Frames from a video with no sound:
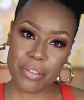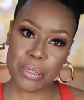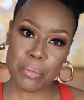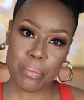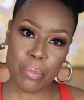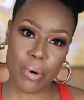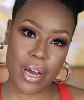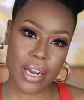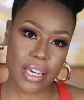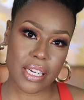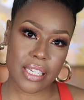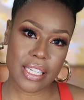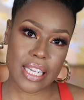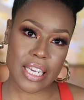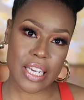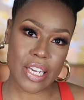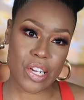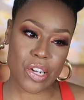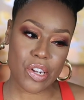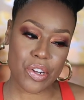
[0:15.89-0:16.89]
some products
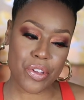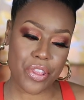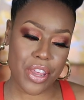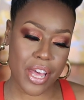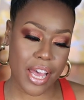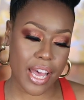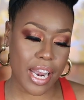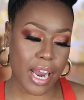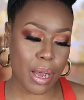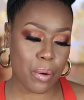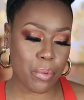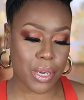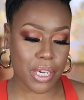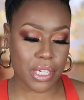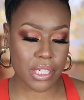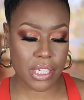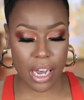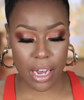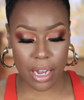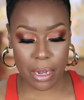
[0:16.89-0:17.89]
here that I want
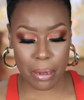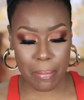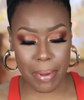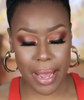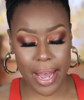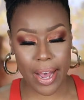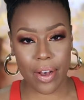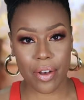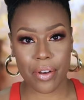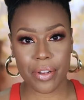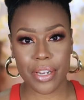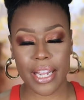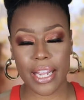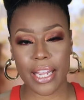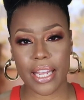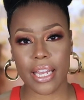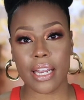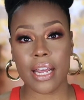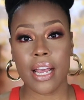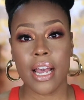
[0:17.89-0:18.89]
to talk about,
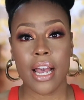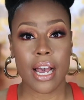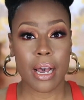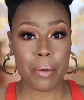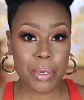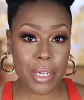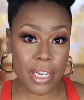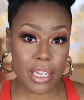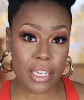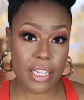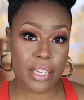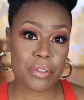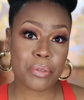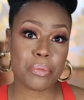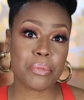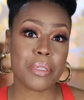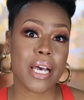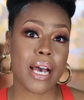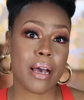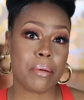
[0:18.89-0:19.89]
and I'm going to leave
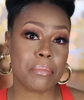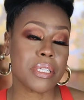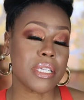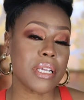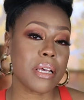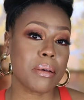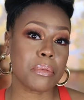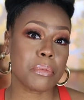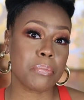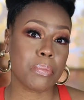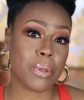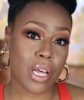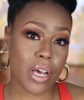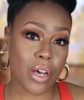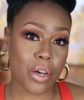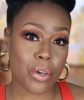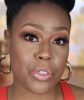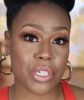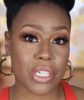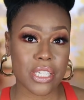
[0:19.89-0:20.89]
some timestamps
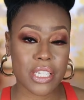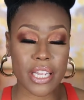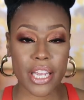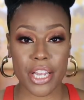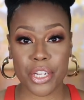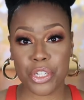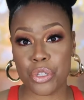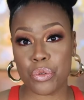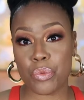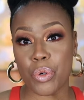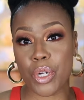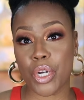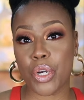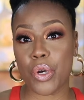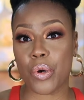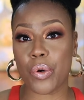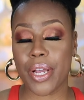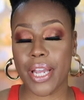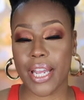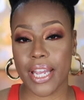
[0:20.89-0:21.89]
below just in case you want to
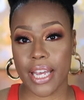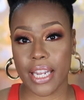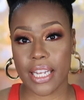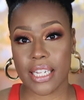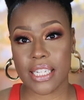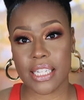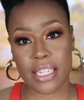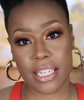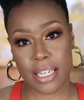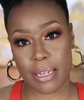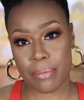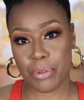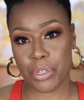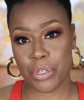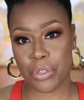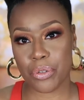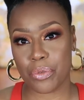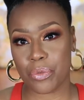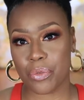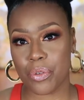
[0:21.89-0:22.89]
go ahead and skip
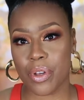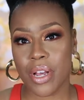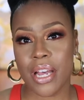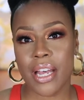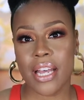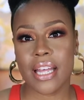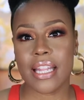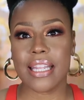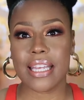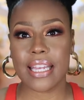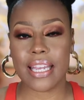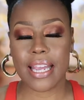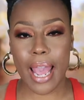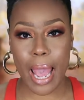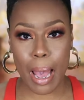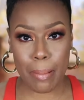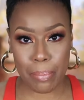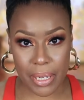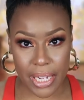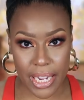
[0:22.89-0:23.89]
to the
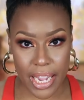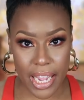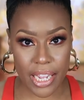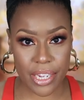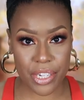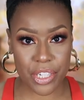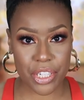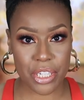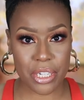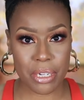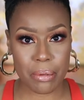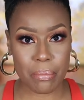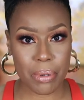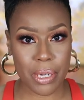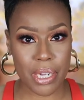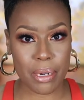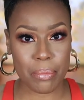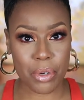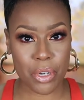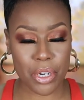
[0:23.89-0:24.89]
application.
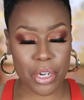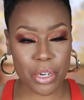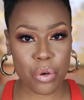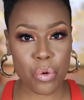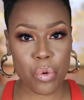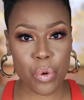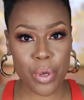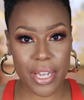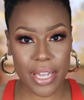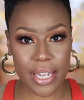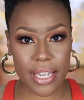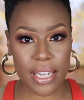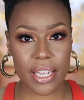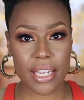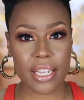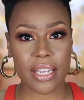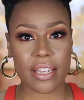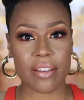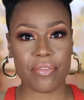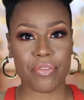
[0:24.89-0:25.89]
But I'm going to quickly
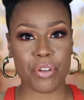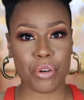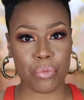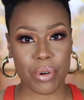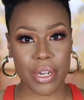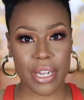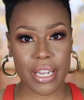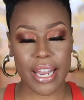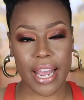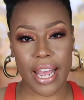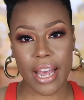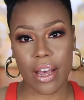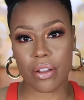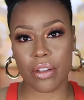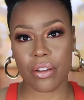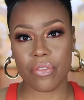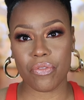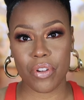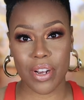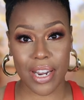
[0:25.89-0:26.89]
give a rundown
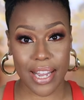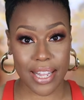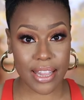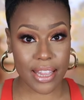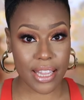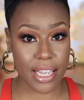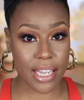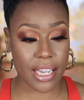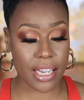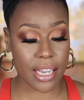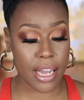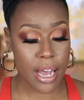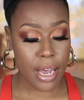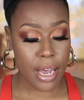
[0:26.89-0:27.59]
of what I think